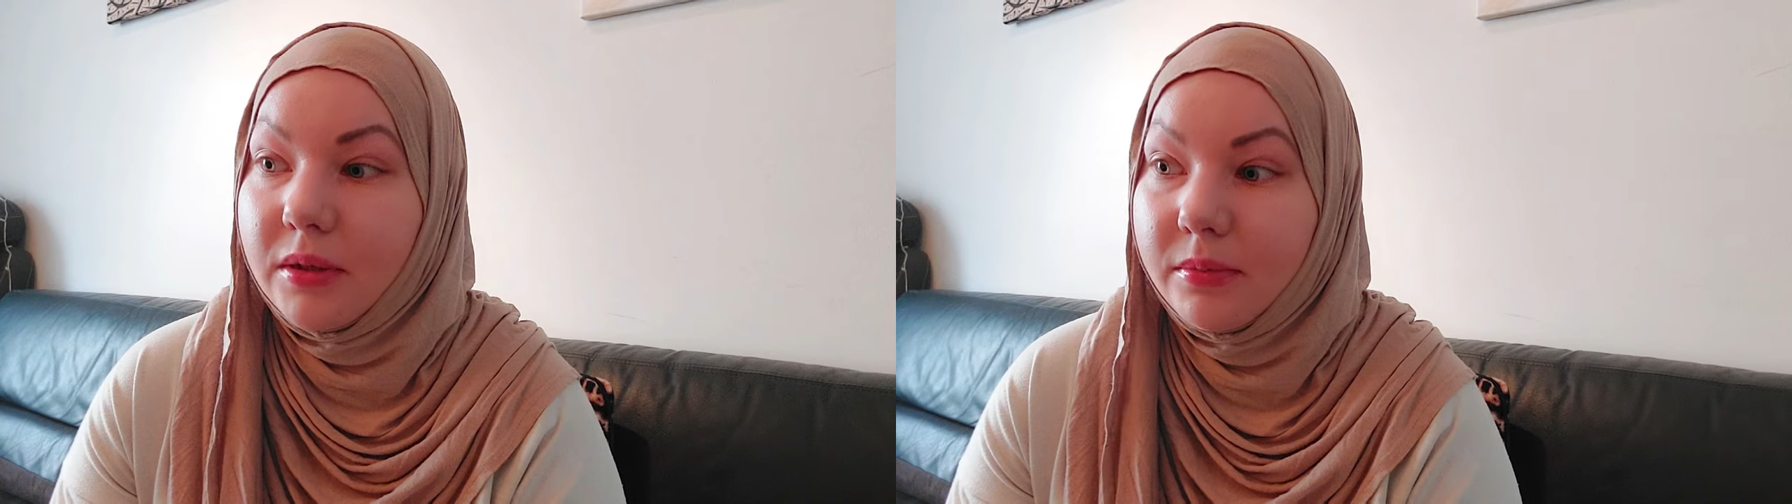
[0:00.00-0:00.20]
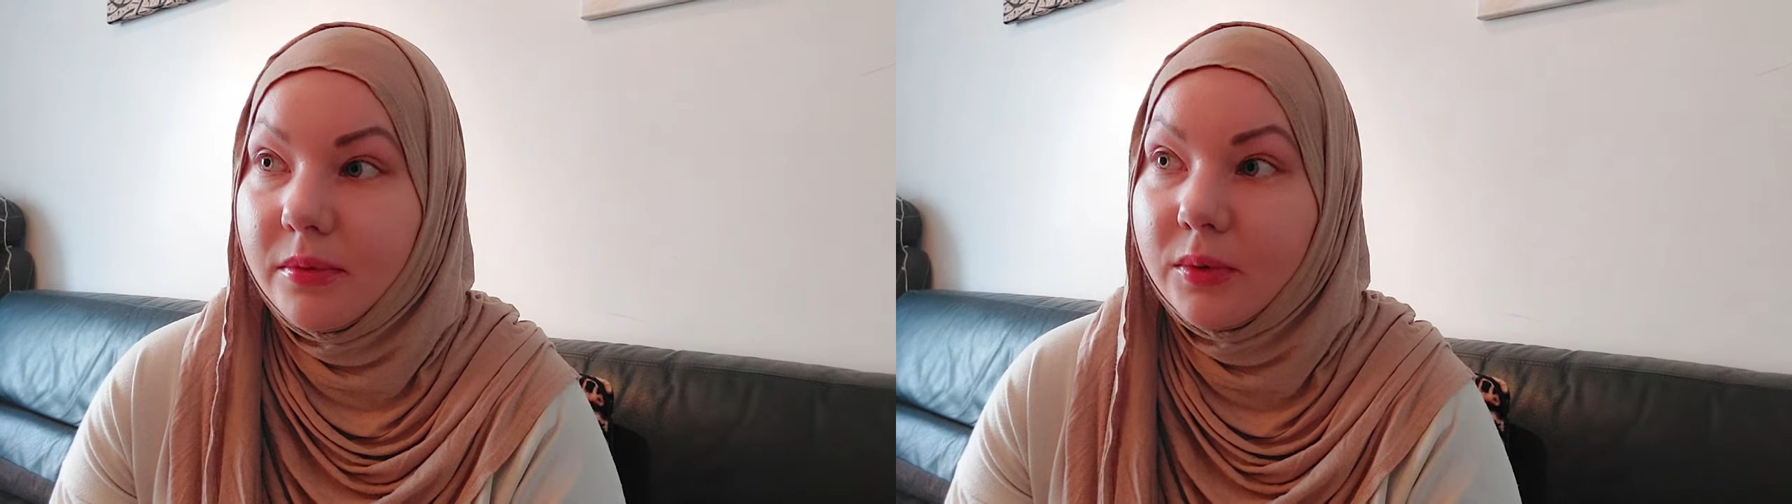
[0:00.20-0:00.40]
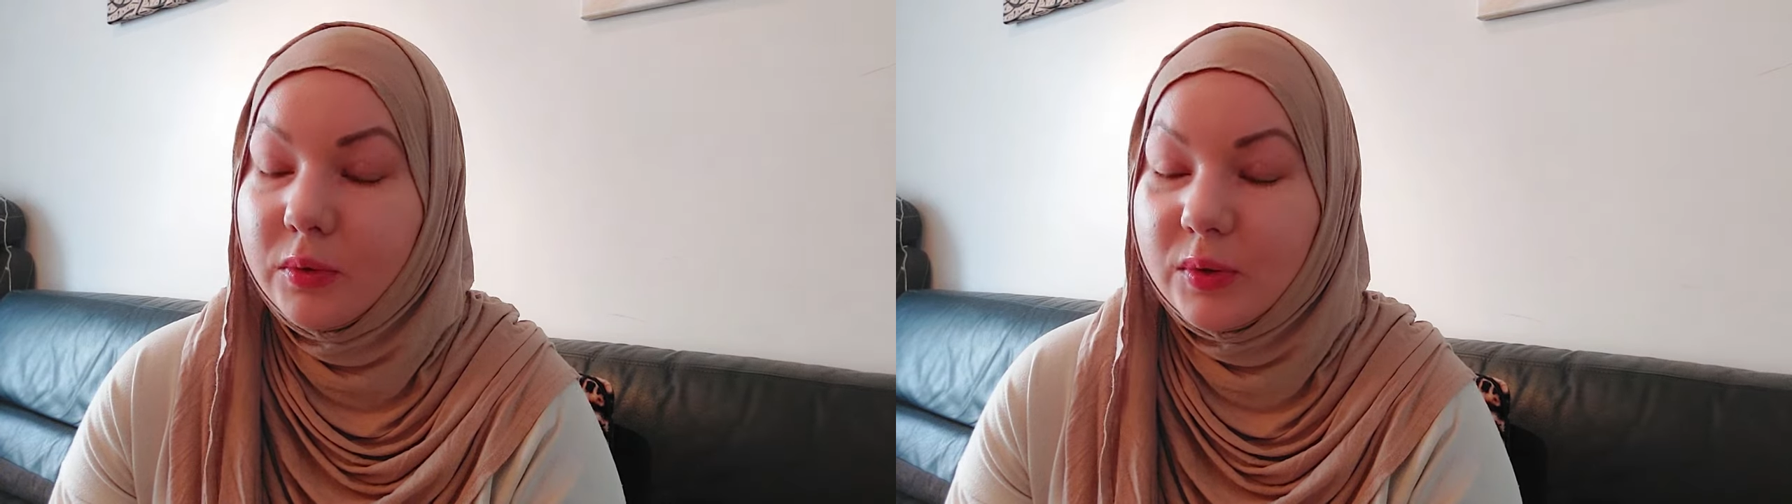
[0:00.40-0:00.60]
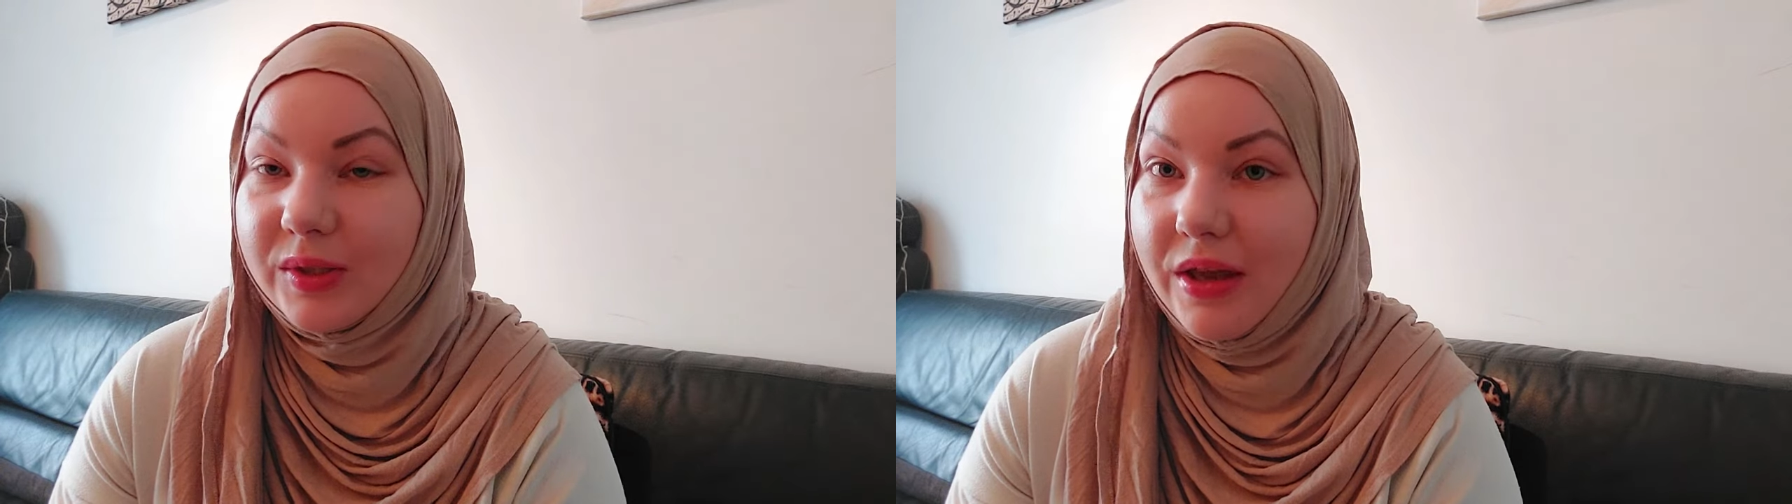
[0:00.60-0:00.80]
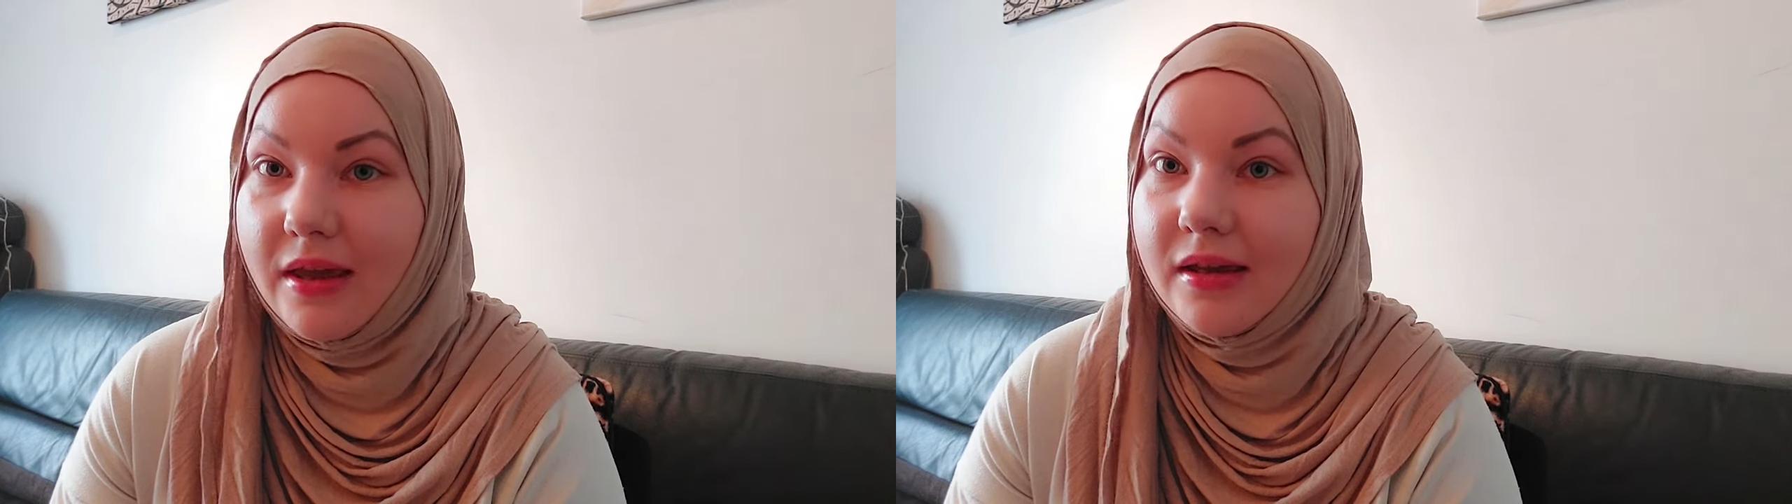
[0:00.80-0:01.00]
people want to
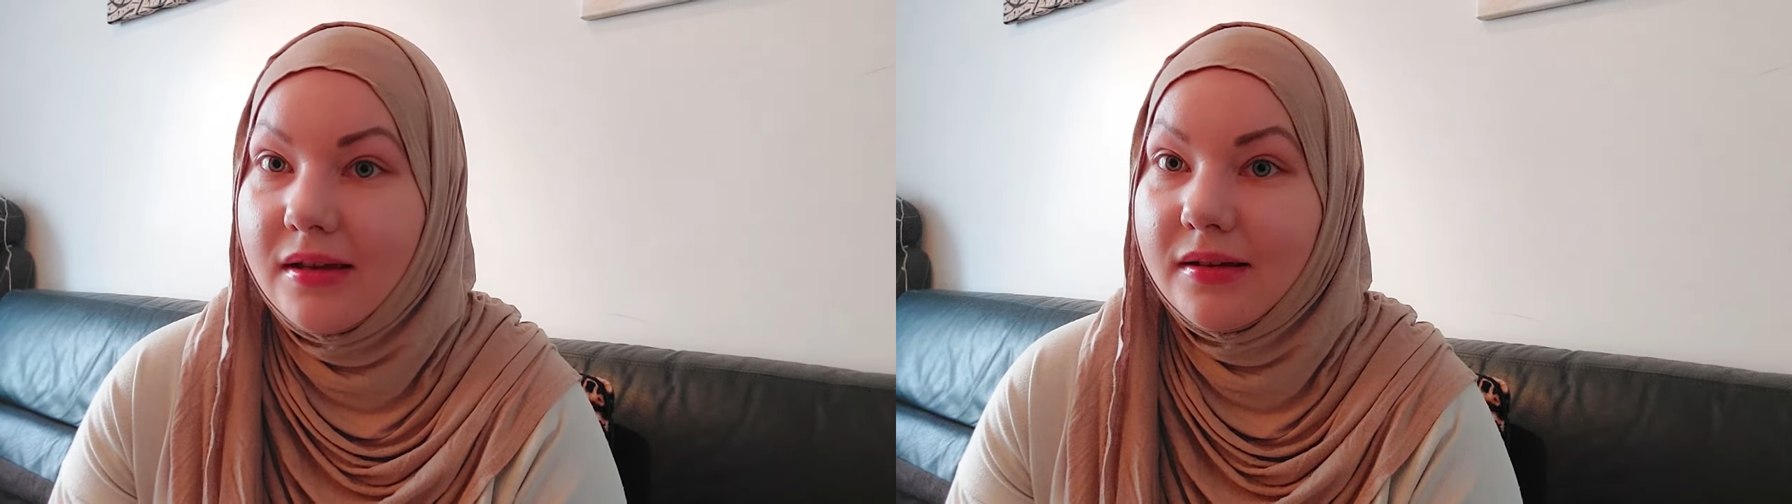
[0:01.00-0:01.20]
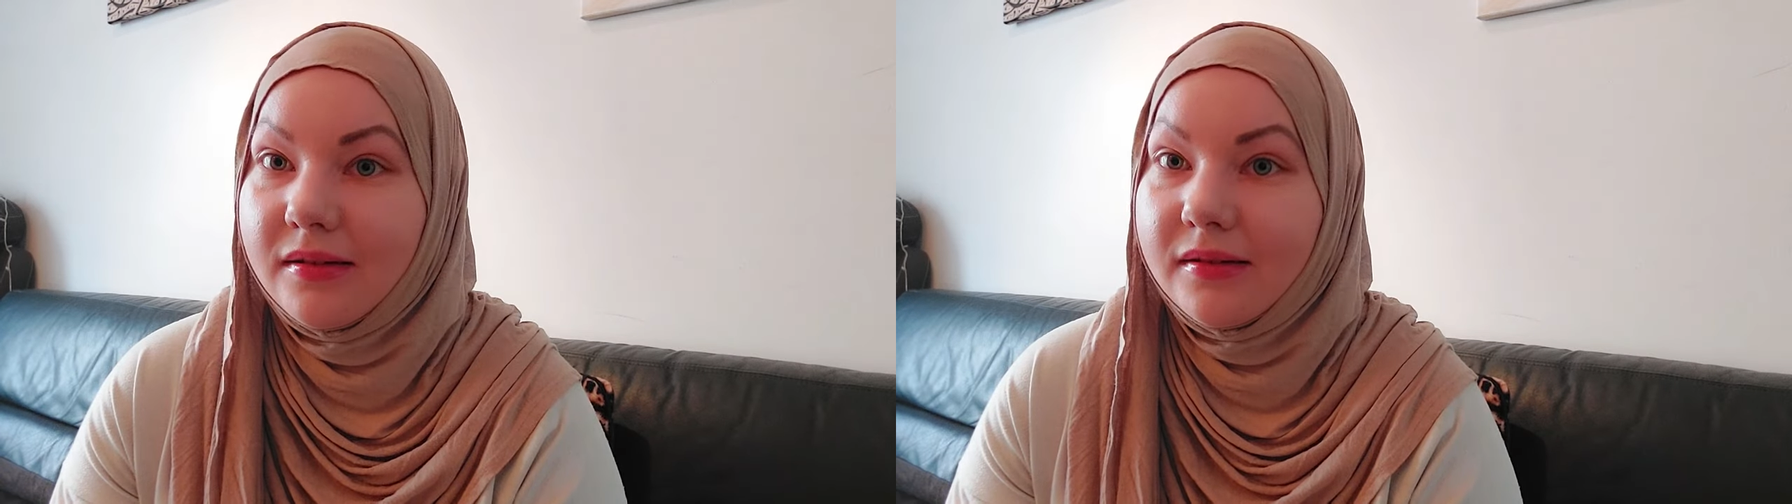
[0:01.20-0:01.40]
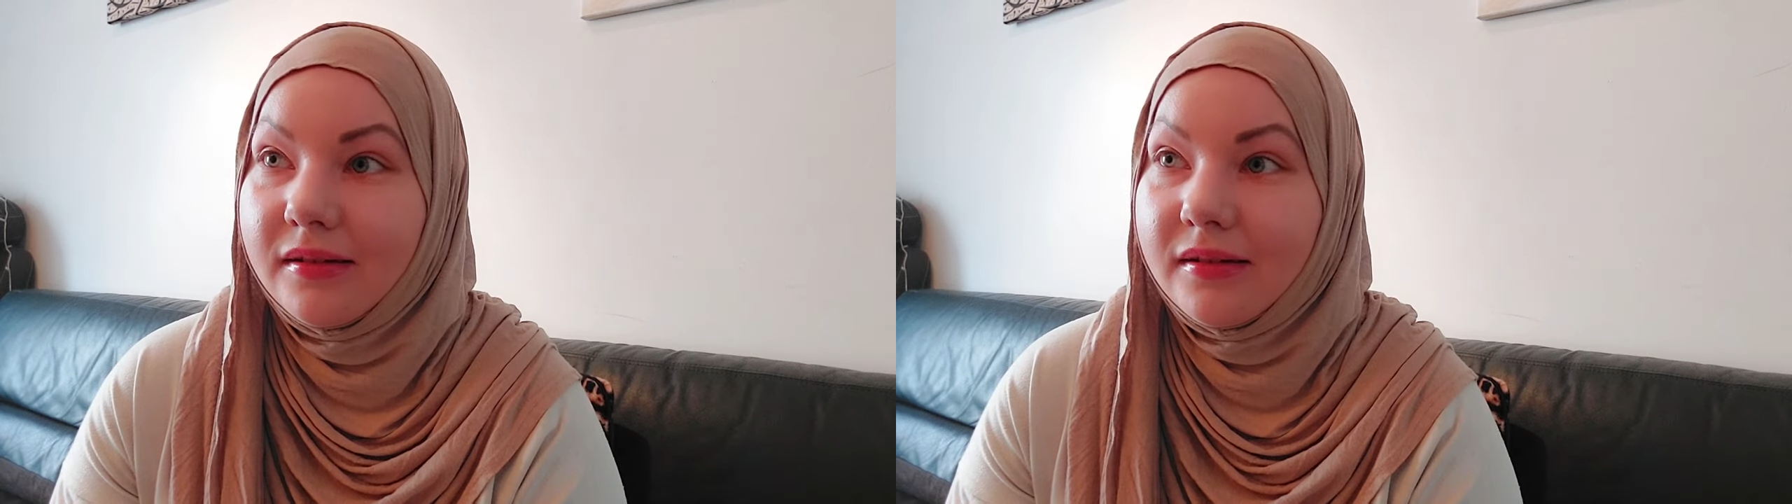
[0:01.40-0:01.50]
say,